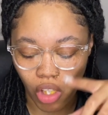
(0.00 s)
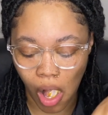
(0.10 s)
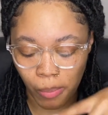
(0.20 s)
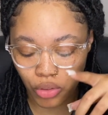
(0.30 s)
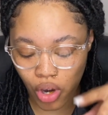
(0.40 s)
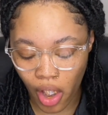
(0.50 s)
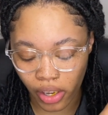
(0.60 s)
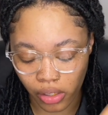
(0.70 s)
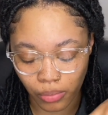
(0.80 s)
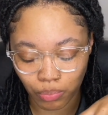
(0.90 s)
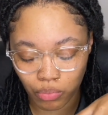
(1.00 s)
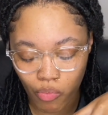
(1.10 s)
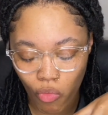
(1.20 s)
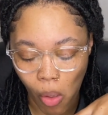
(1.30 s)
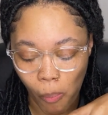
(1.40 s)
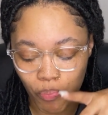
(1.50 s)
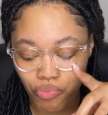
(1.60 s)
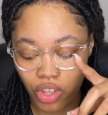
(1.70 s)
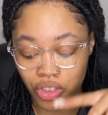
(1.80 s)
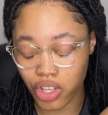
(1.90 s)
I'm trying to go
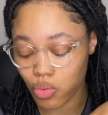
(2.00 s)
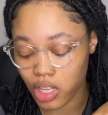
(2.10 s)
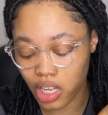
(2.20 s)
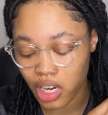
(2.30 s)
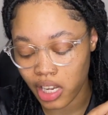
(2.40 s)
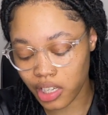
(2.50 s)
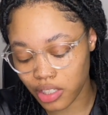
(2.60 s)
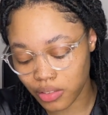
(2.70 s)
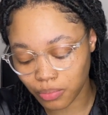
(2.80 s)
this weekend, I guess.